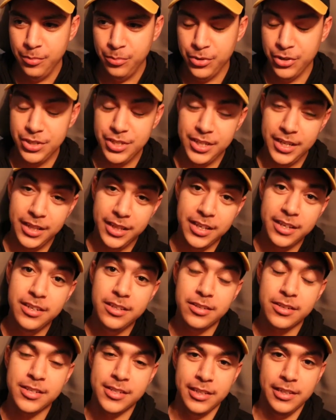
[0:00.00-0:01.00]
Personally, I think
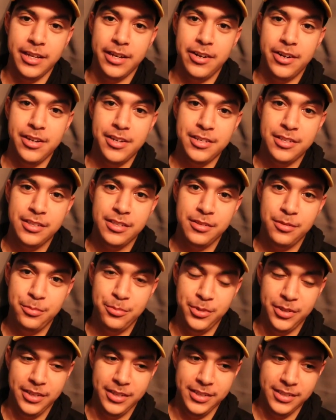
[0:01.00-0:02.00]
he looks hilarious
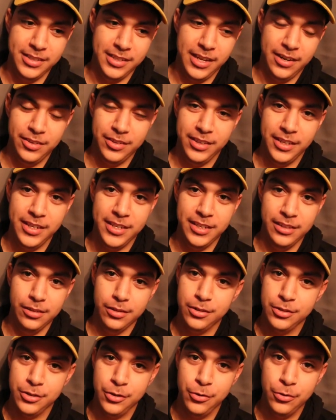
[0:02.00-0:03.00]
because I don't think he
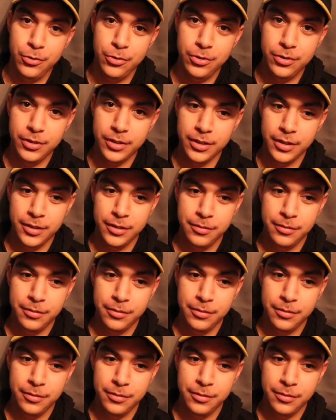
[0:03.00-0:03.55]
looks cool,